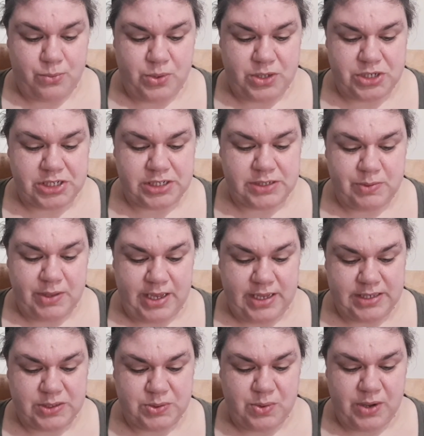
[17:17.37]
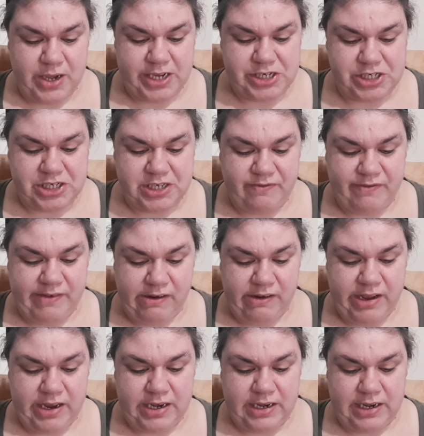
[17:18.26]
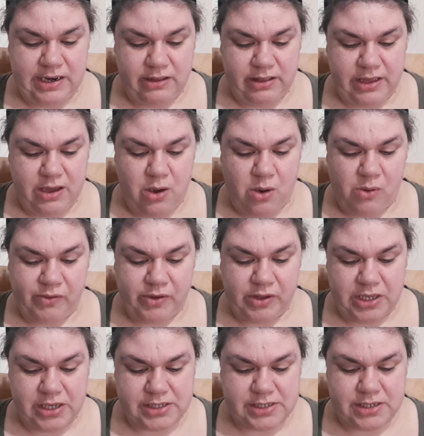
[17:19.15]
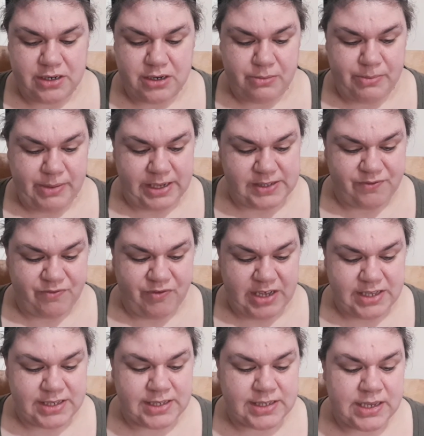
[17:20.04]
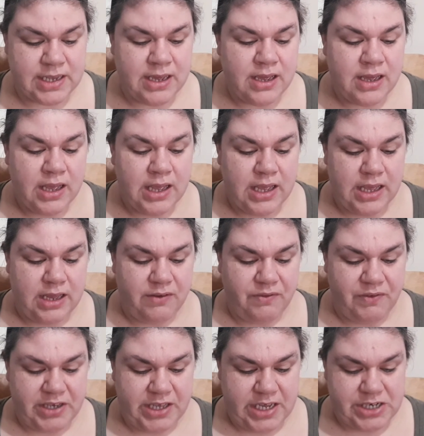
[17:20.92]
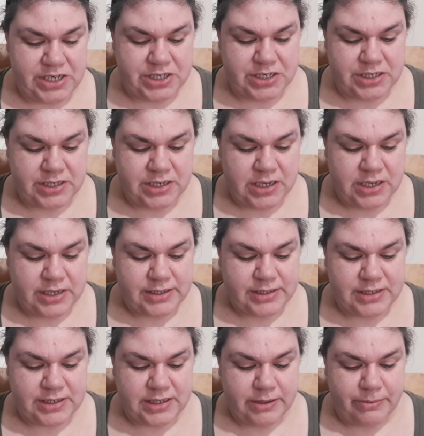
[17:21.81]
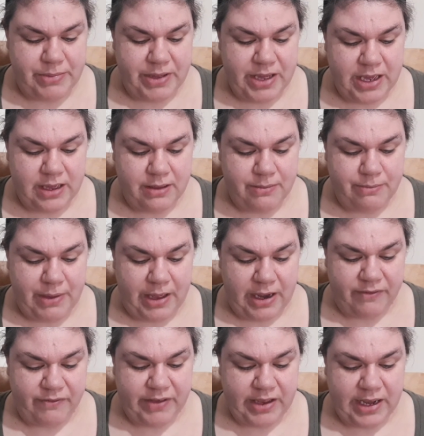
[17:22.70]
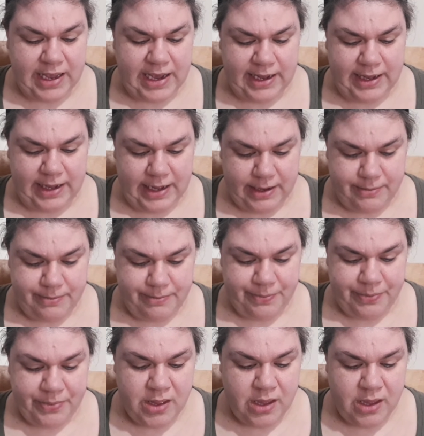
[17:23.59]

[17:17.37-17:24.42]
which explains why she very nearly overlooks her best friend's invitation to the big benefit gala.